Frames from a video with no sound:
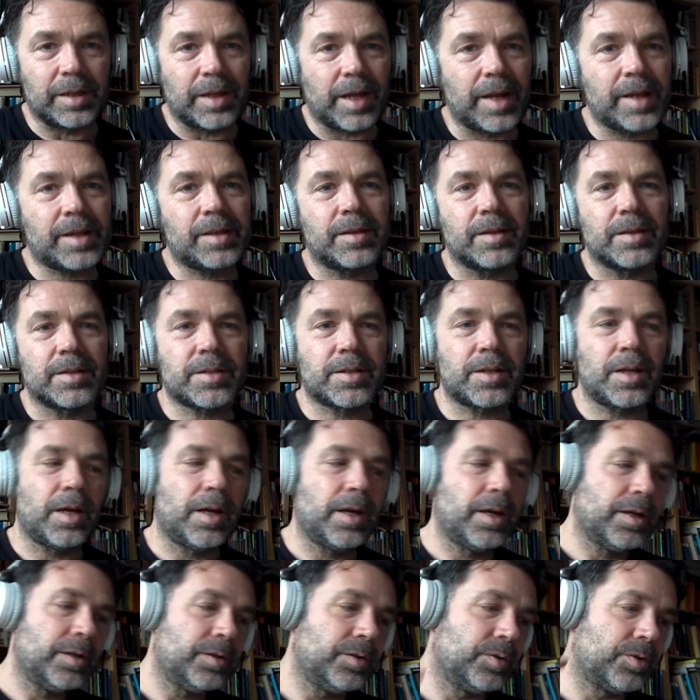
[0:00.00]
like this,
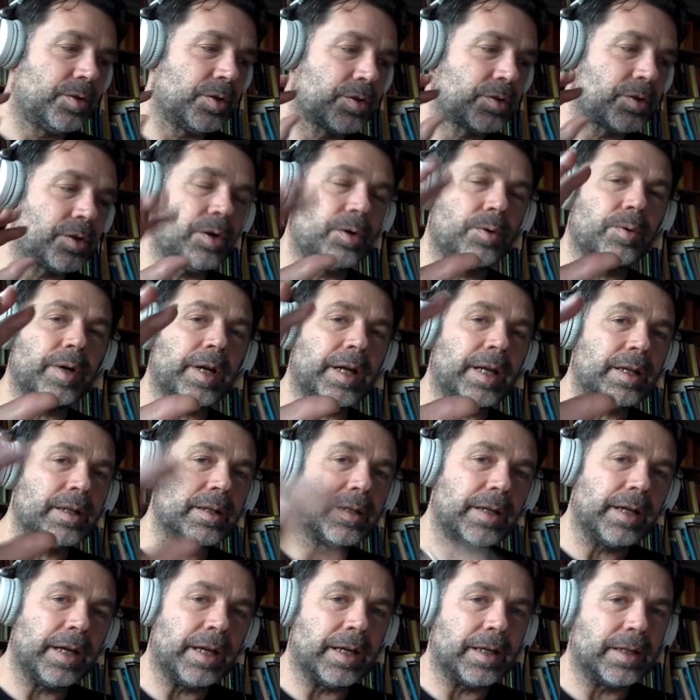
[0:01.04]
you just go in
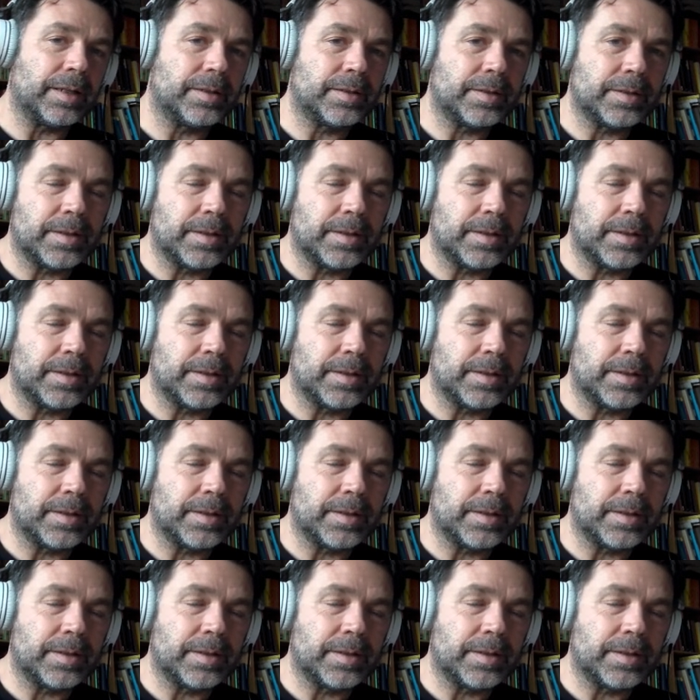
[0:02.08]
and